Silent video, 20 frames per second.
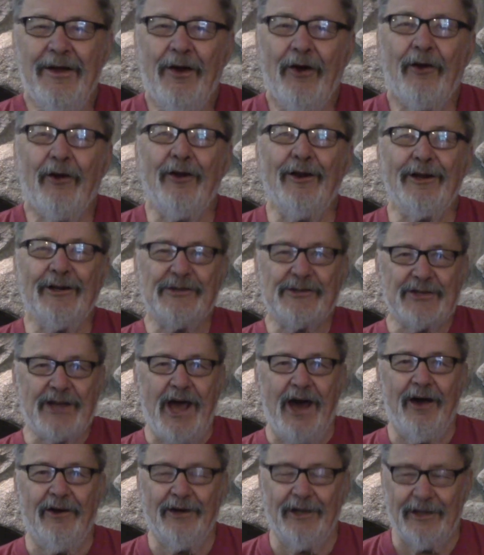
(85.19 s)
Early
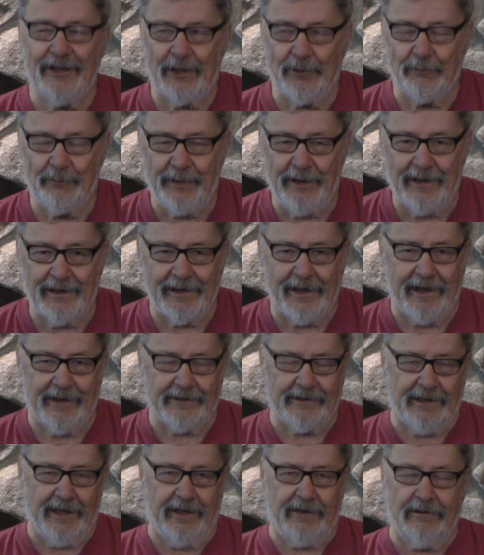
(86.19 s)
scouting can be
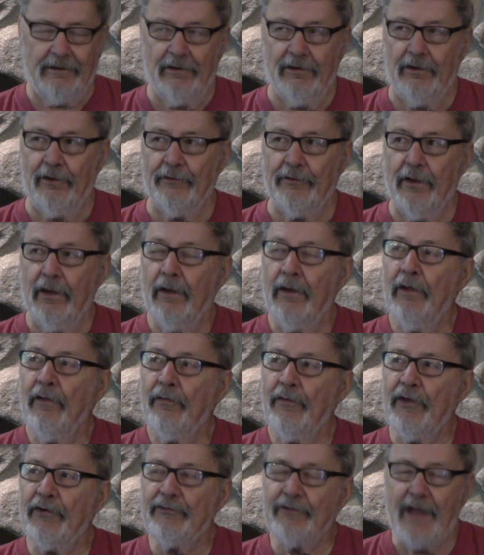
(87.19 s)
like that. You know,
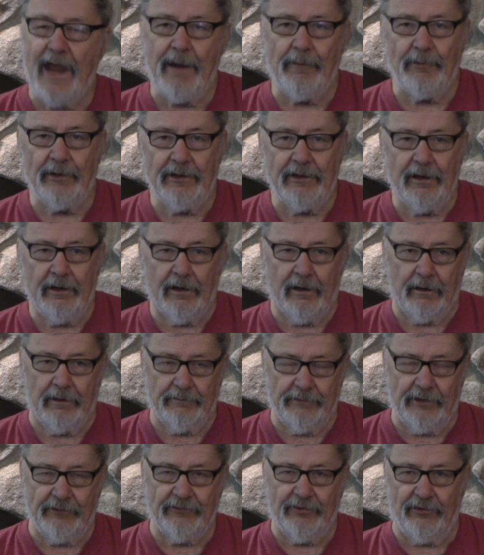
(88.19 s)
this time of the year,
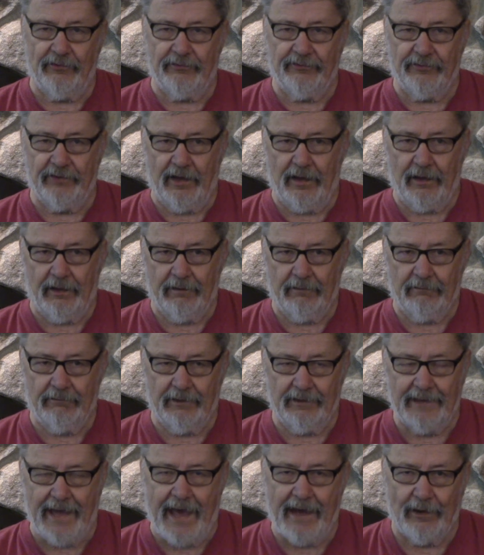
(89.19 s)
this is
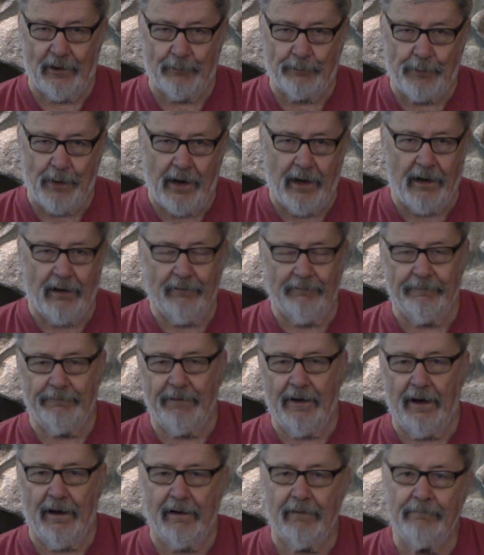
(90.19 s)
the latter part
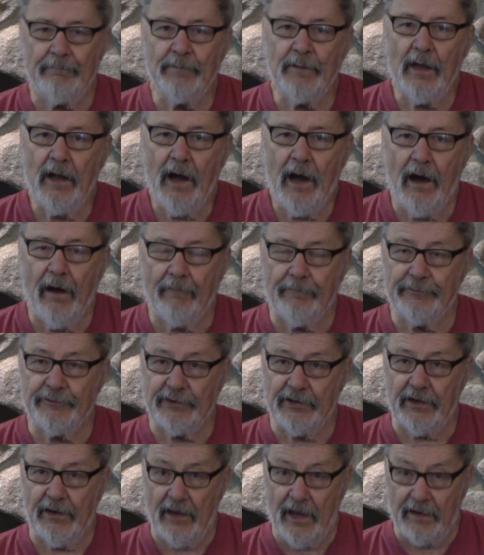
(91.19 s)
of
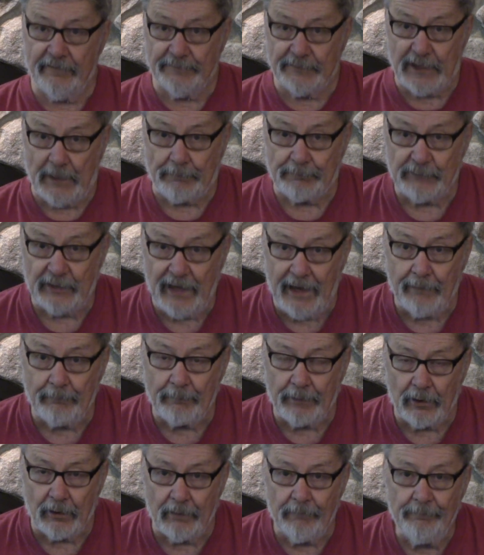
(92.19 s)

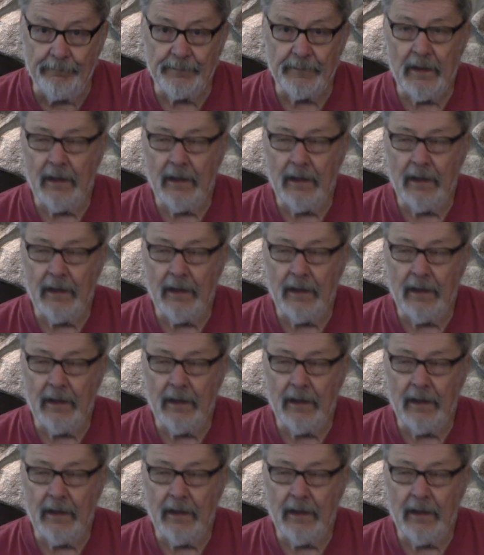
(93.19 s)
September,